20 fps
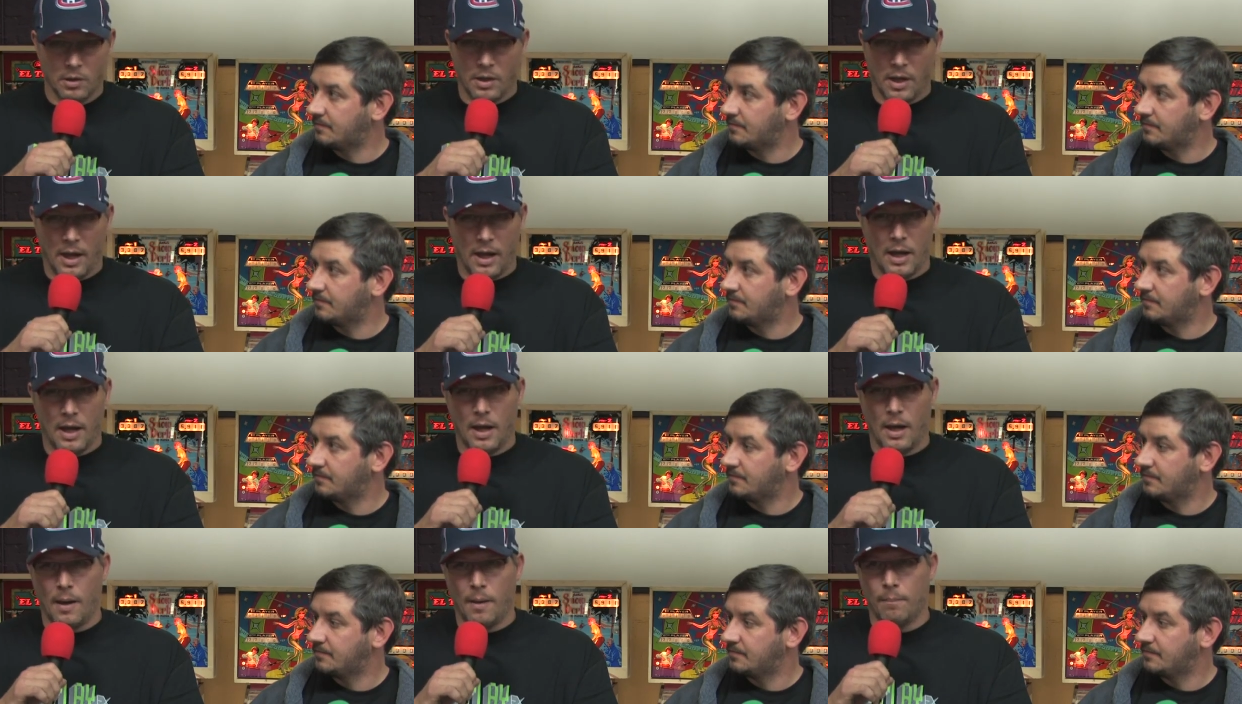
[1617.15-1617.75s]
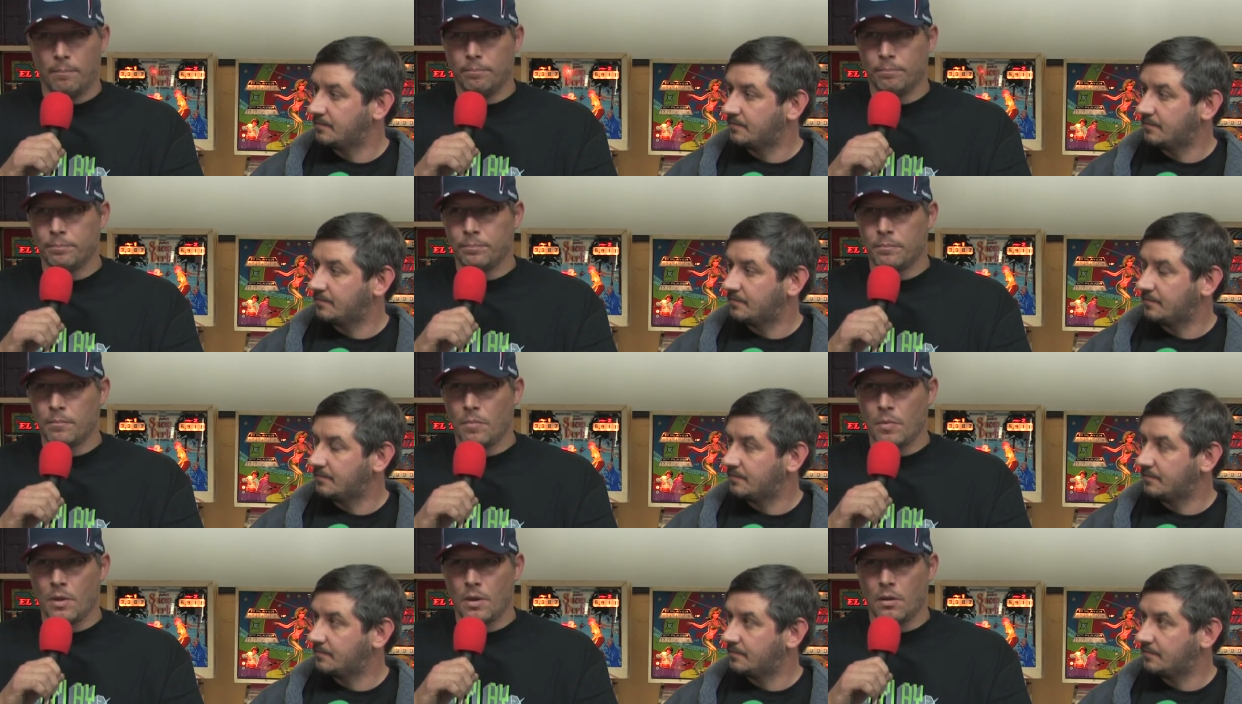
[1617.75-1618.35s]

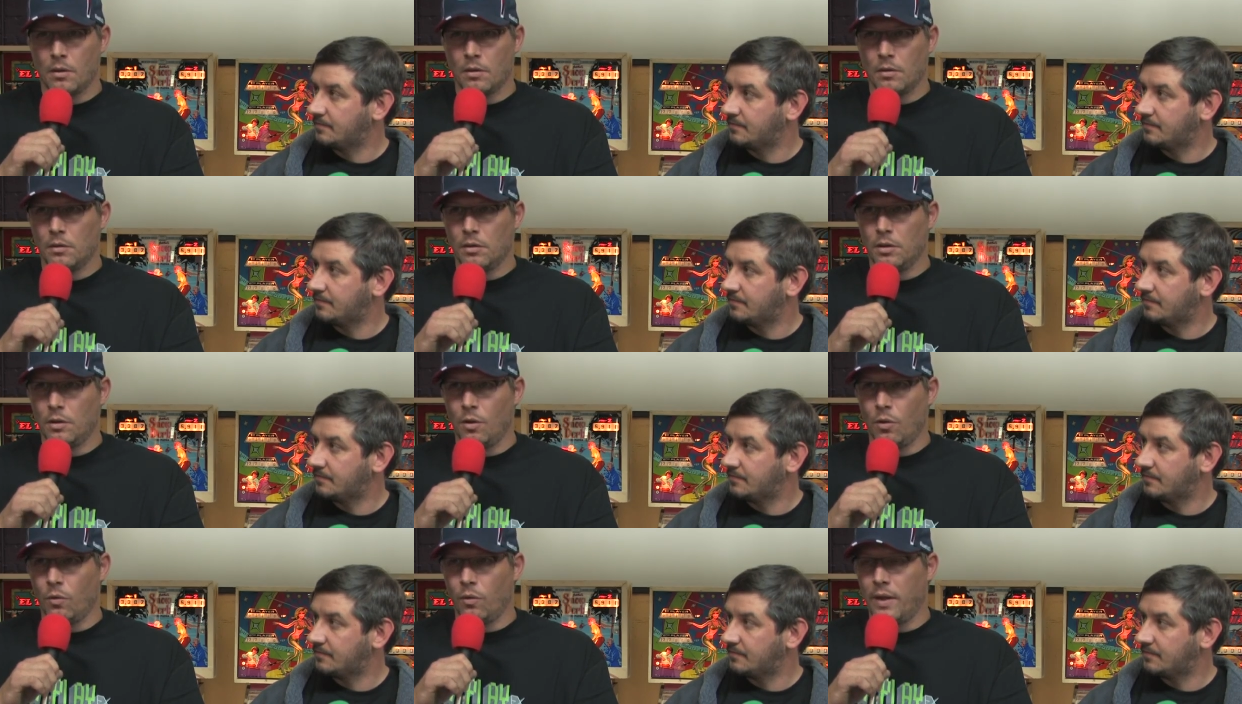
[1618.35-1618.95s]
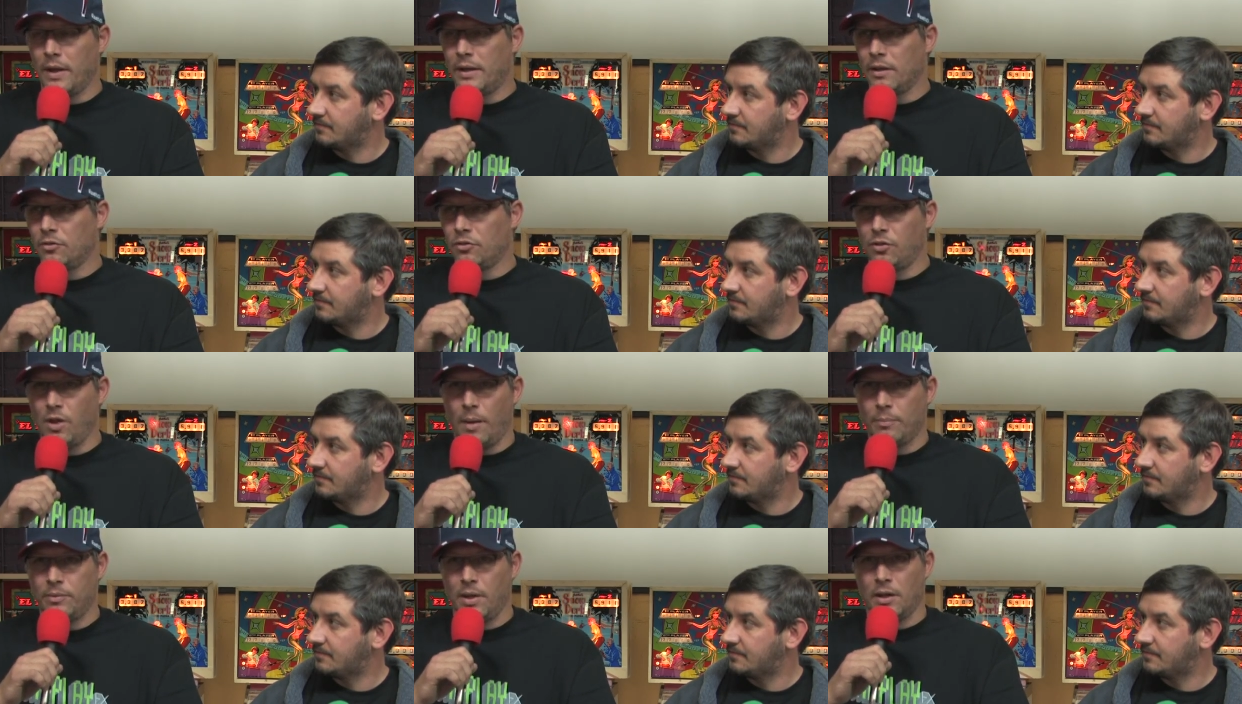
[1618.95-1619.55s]
Speaker 1: Um, you know, they can
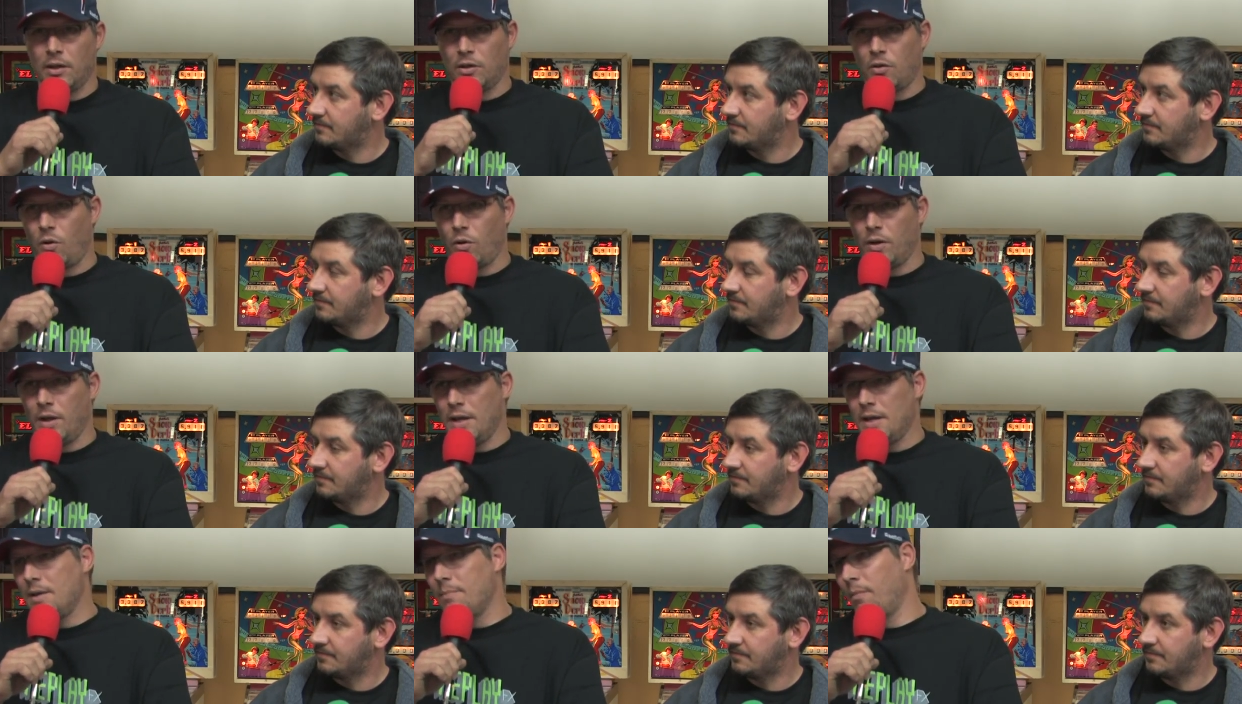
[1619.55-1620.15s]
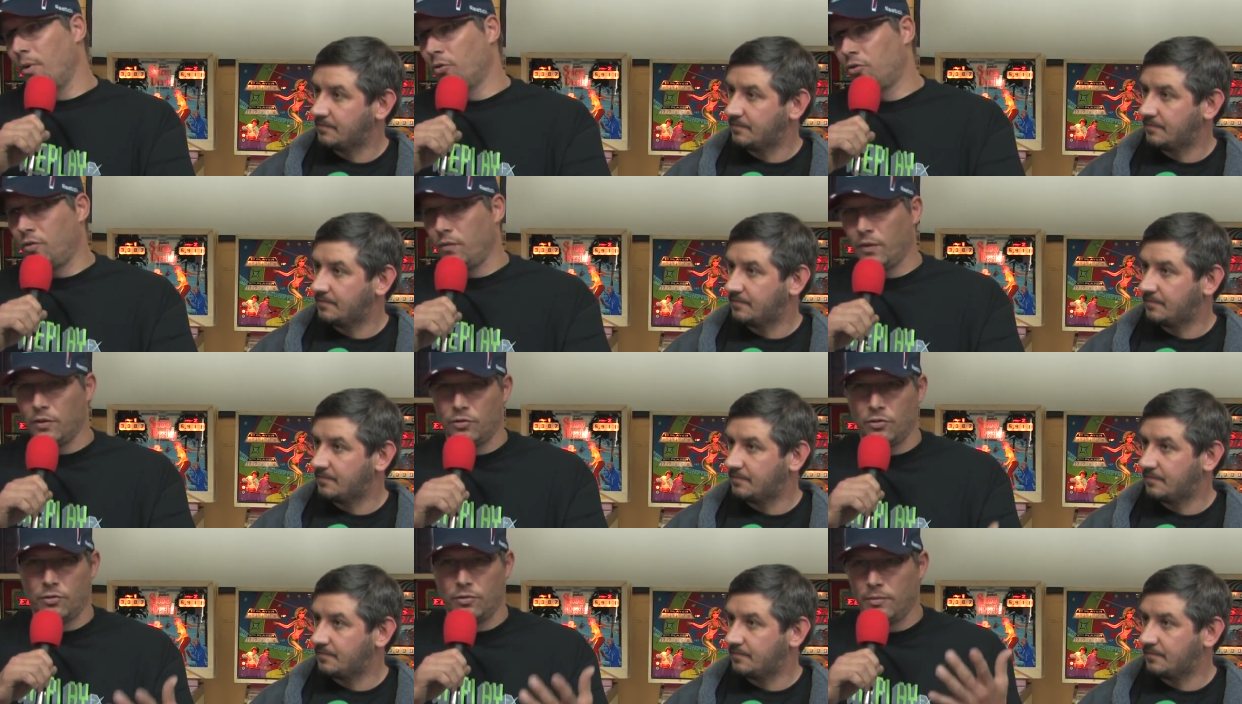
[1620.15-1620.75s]
stop down at Carnegie. Most of
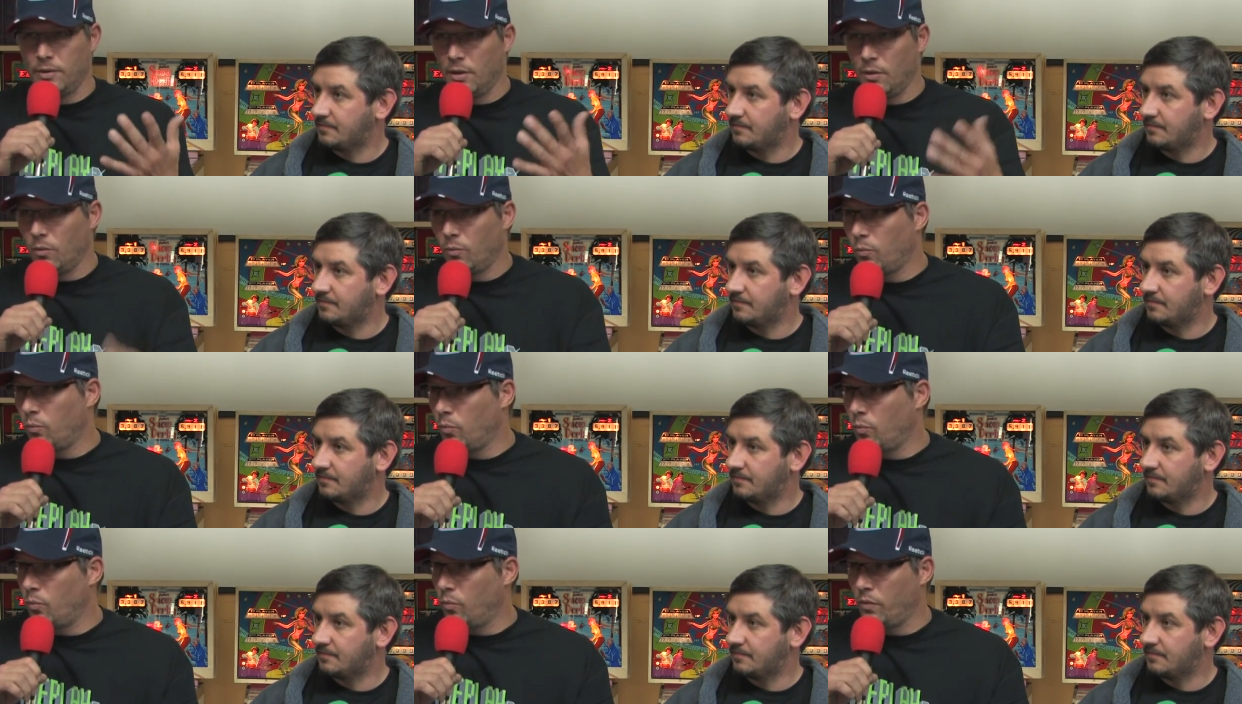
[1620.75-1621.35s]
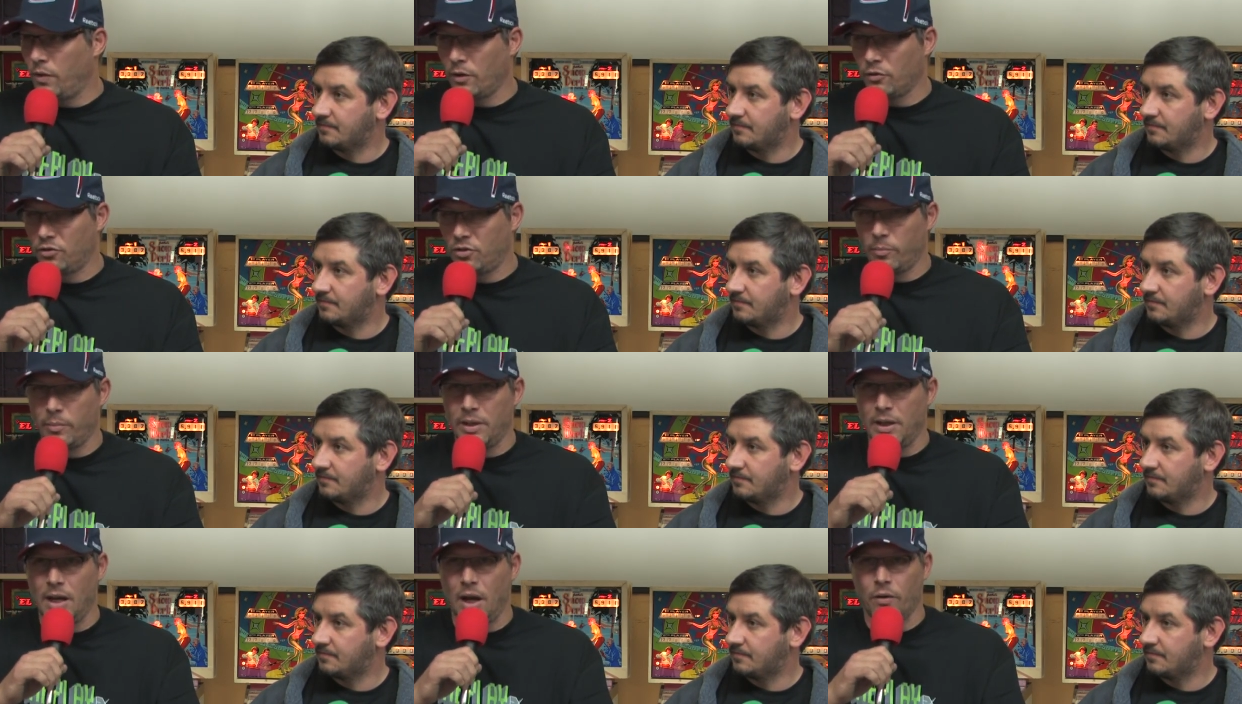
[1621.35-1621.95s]
us, you know, there's
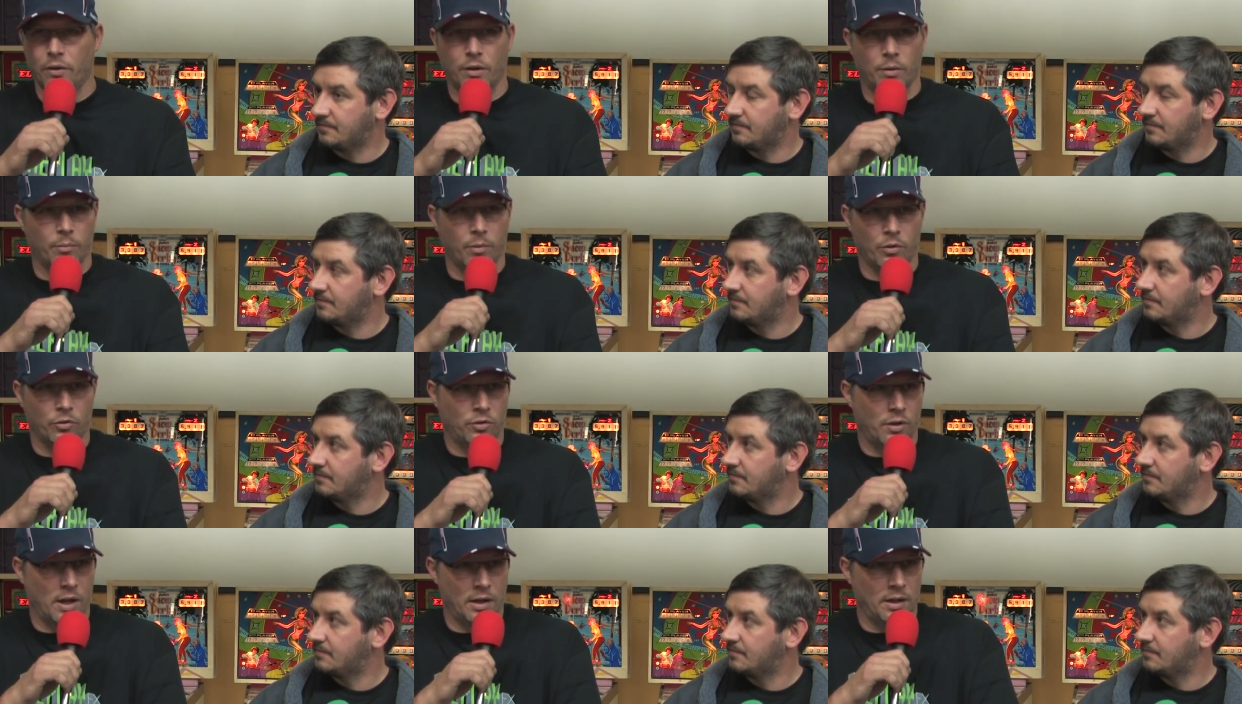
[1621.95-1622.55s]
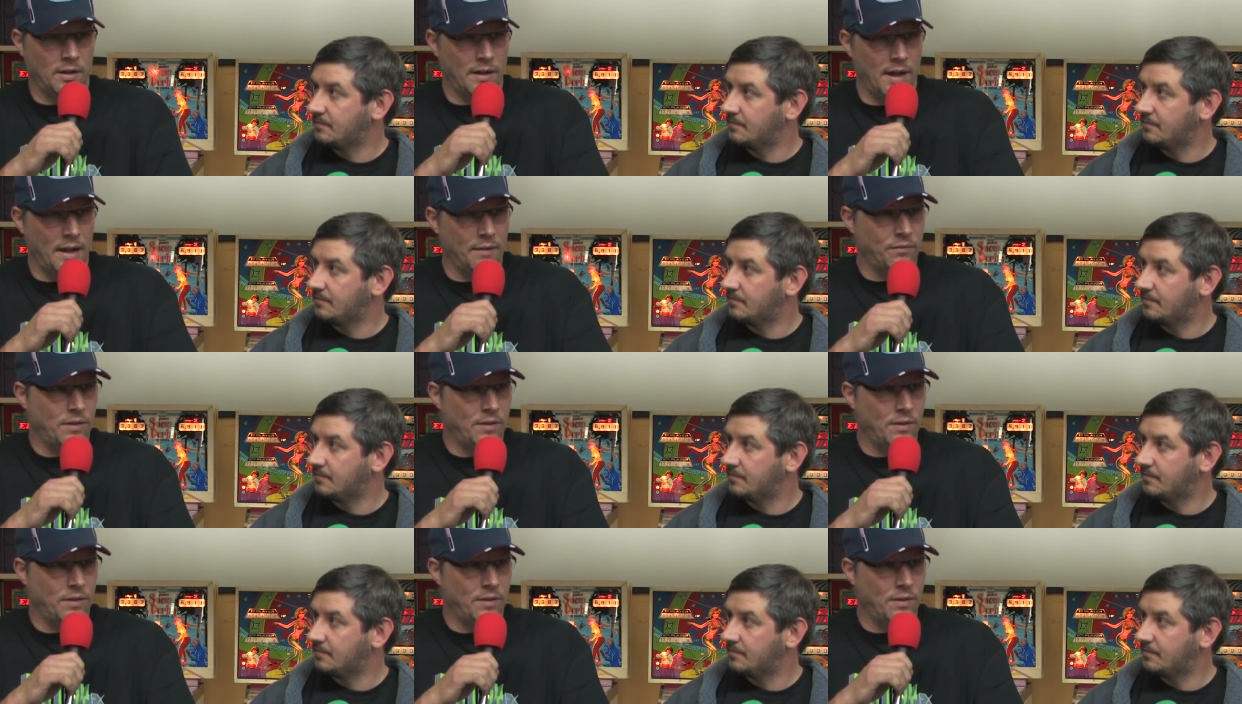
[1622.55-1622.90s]
somebody down here most any day.